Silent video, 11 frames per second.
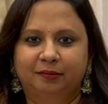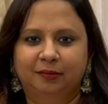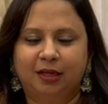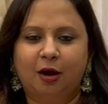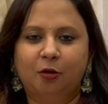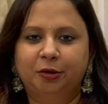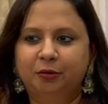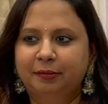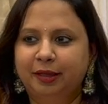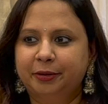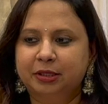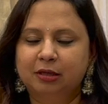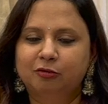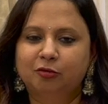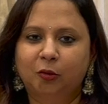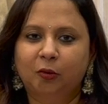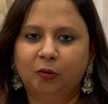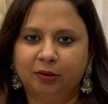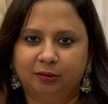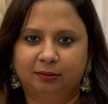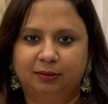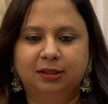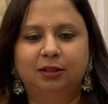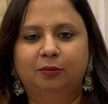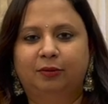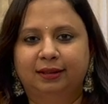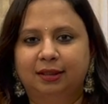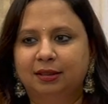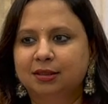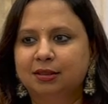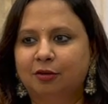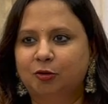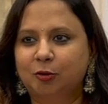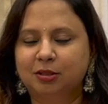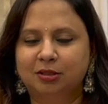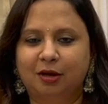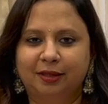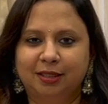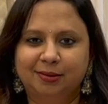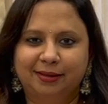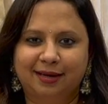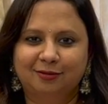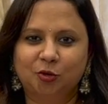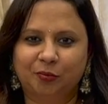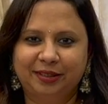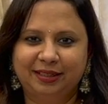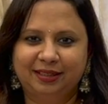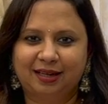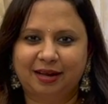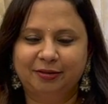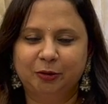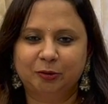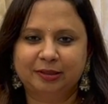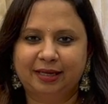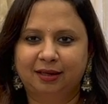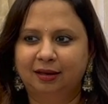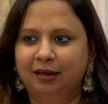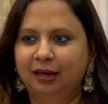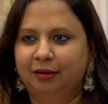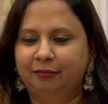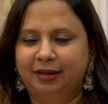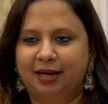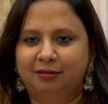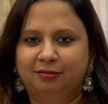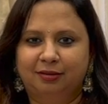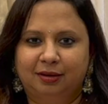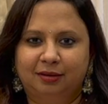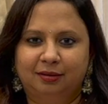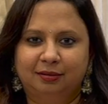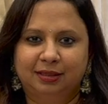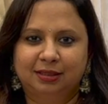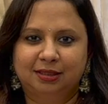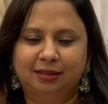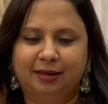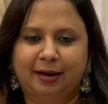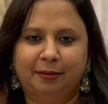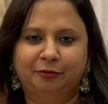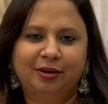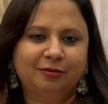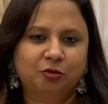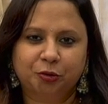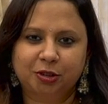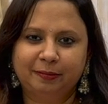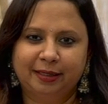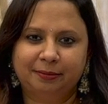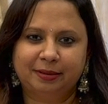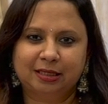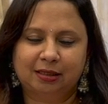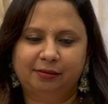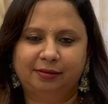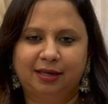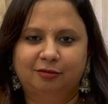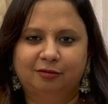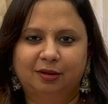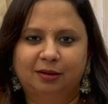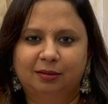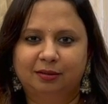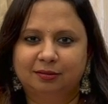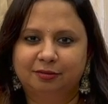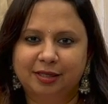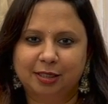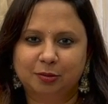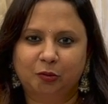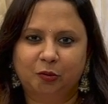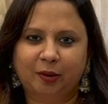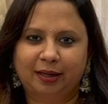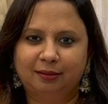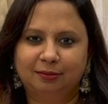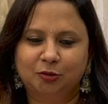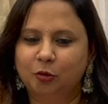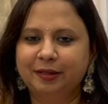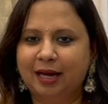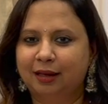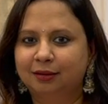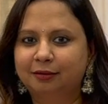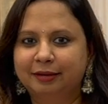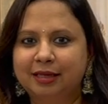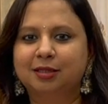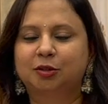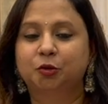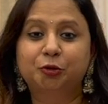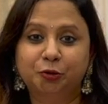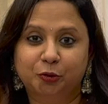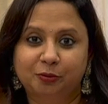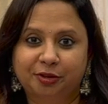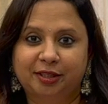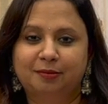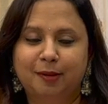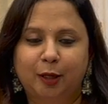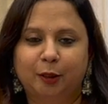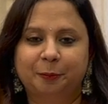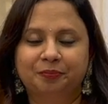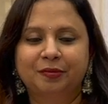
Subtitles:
How do you make yourself known? See, one thing is, of course, nowadays we have so many avenues, like we have Instagram, we have social media, basically we have Facebook and so many other ways, YouTube for that matter.